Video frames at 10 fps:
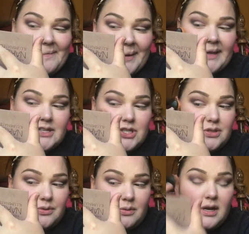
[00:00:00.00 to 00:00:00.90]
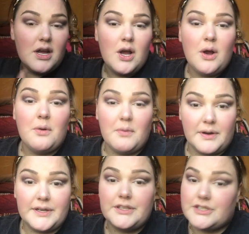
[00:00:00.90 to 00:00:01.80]
because you
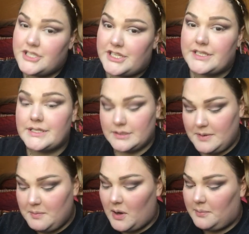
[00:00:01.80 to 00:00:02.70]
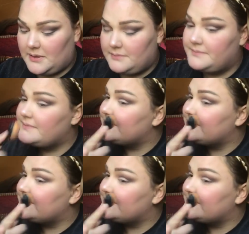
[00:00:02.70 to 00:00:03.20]
want your cheeks to be popping.